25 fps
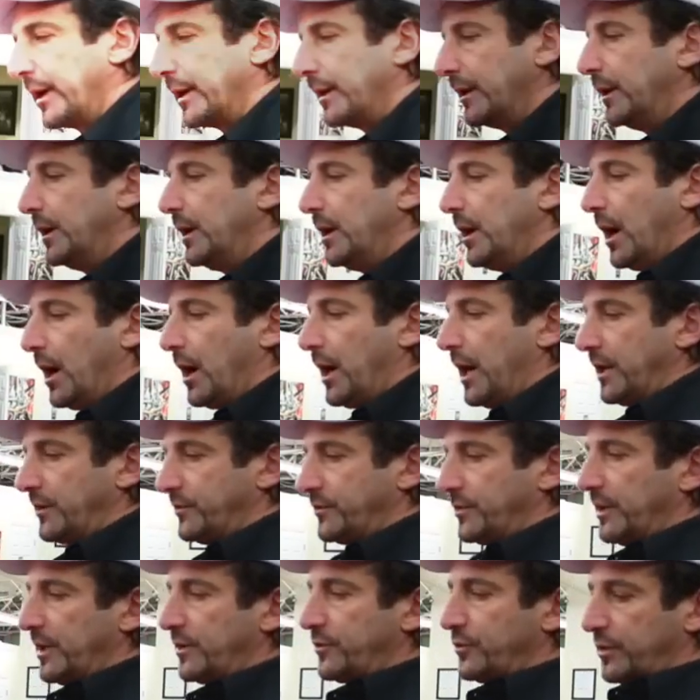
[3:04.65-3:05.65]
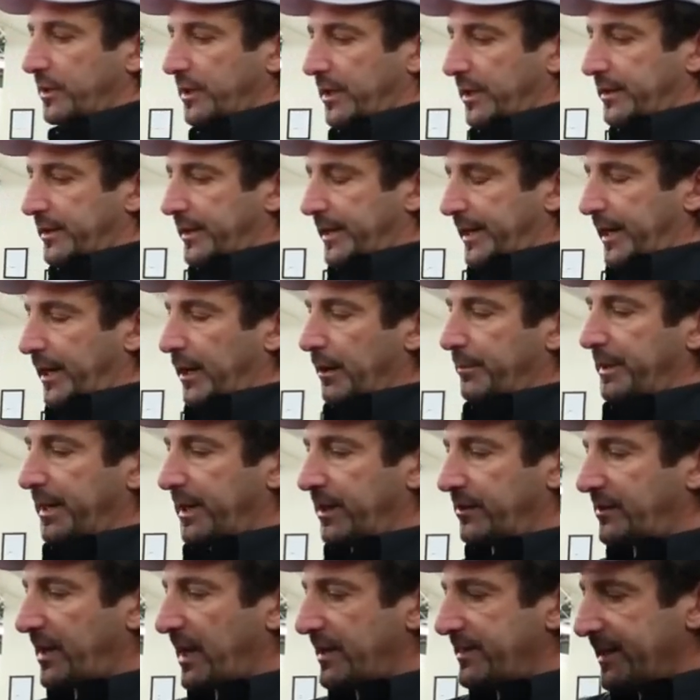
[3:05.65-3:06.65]
Great. All right, so let's look under here,
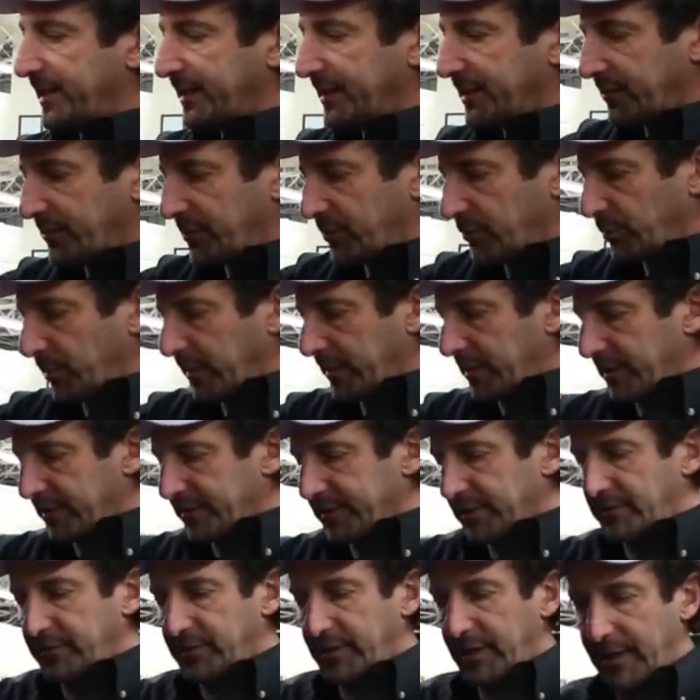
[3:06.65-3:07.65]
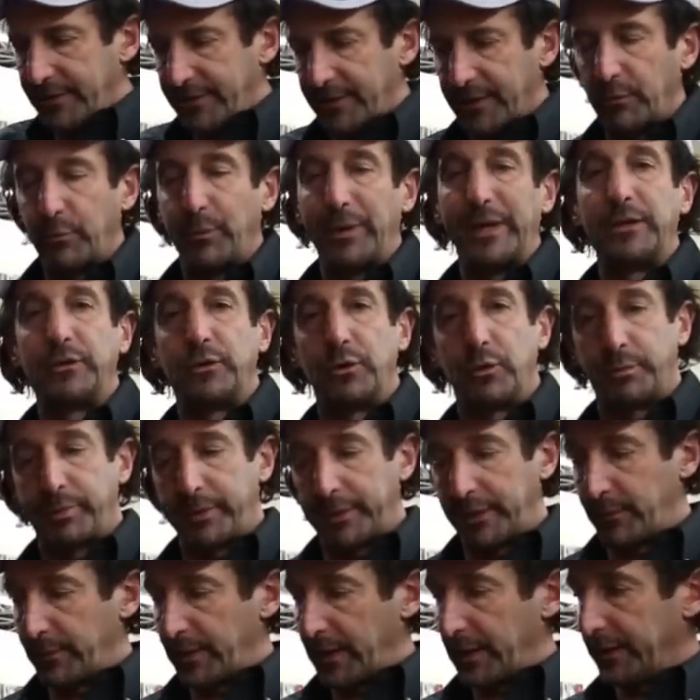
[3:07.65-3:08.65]
because I think this is one of the things that I think we do
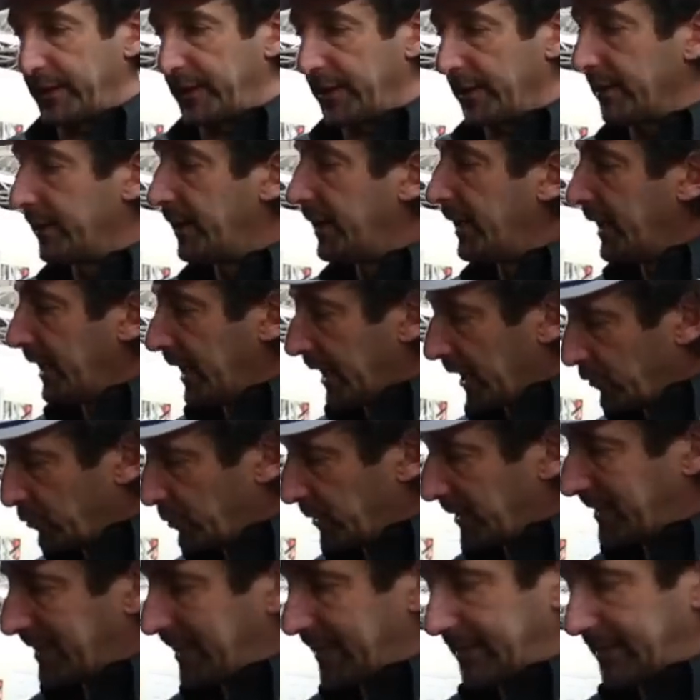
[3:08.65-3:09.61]
pretty well here, is we